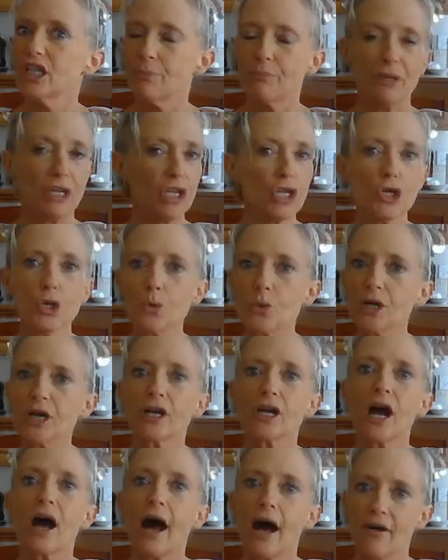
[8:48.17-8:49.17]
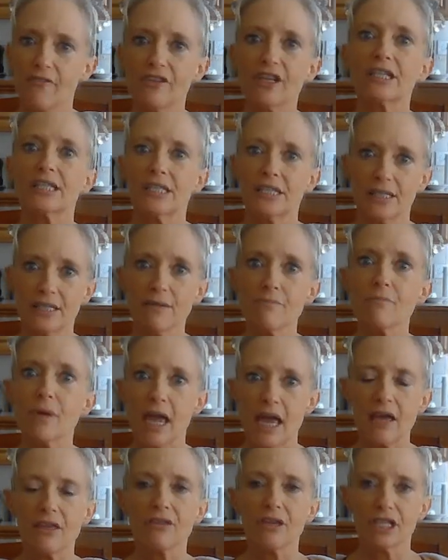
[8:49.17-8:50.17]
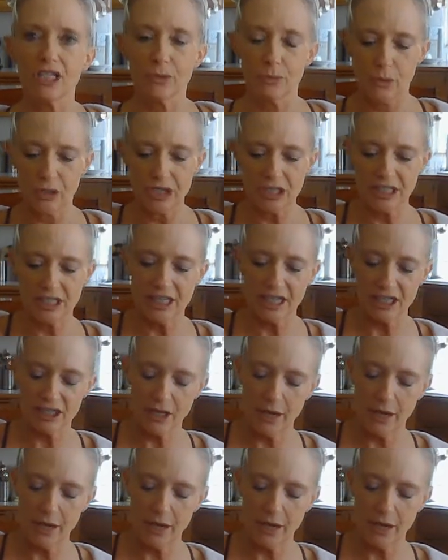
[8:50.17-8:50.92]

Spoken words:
but you could obviously make this where it's 6.